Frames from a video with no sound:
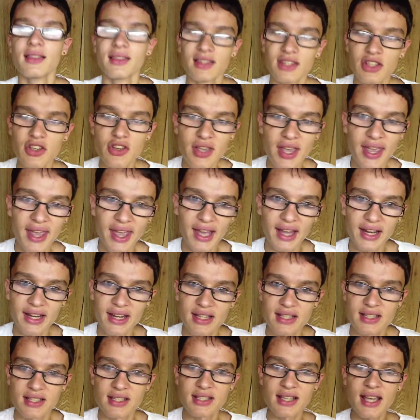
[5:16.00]
you
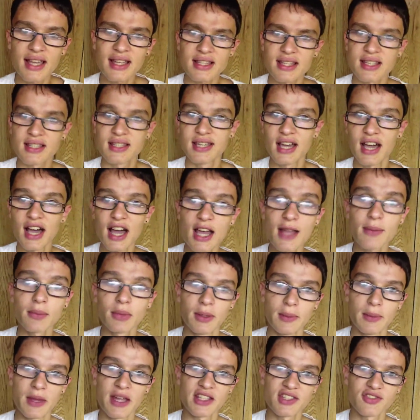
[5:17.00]
can set time
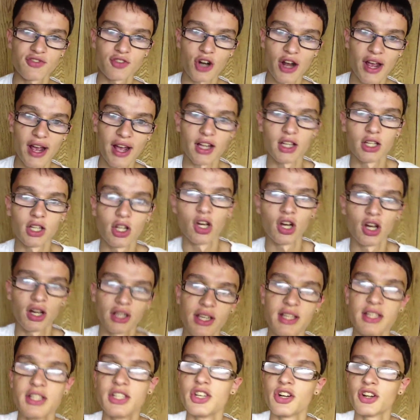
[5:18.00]
limits for how
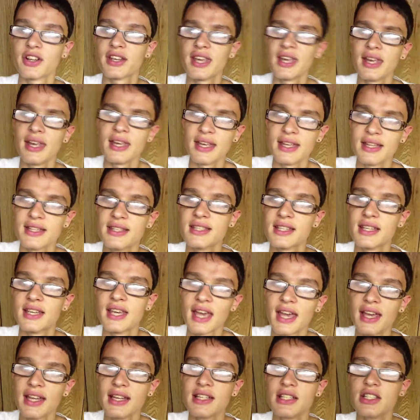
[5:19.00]
long your kids
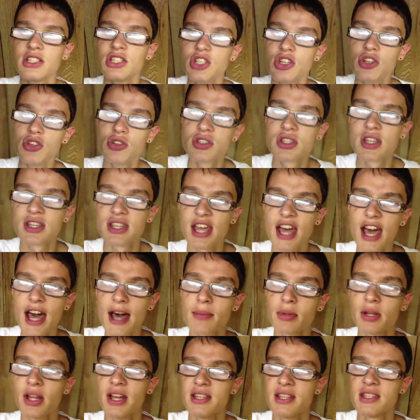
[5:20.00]
can use the
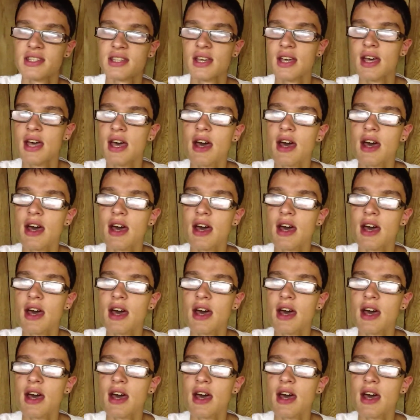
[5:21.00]
tablet.